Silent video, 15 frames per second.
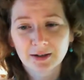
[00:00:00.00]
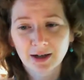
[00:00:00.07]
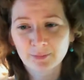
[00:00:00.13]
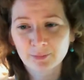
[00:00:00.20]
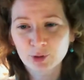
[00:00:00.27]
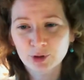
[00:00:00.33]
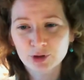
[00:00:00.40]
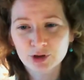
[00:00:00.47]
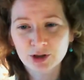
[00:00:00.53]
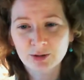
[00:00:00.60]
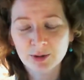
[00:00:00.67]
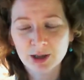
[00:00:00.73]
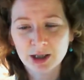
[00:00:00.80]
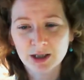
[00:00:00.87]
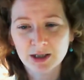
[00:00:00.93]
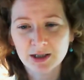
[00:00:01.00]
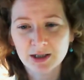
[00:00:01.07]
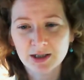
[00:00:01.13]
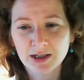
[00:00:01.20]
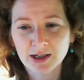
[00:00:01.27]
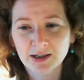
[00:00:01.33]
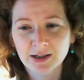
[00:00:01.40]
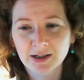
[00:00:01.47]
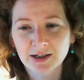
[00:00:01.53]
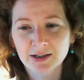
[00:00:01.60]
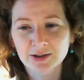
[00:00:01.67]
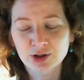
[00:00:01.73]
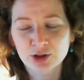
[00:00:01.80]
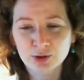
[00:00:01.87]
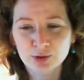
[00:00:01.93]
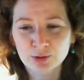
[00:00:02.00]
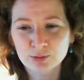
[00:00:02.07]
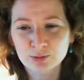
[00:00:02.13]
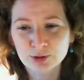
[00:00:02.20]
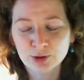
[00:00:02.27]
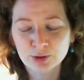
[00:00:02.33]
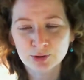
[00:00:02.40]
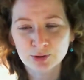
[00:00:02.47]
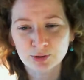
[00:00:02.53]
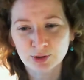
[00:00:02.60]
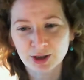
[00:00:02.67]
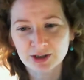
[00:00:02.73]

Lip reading: I'm watching me and you talk.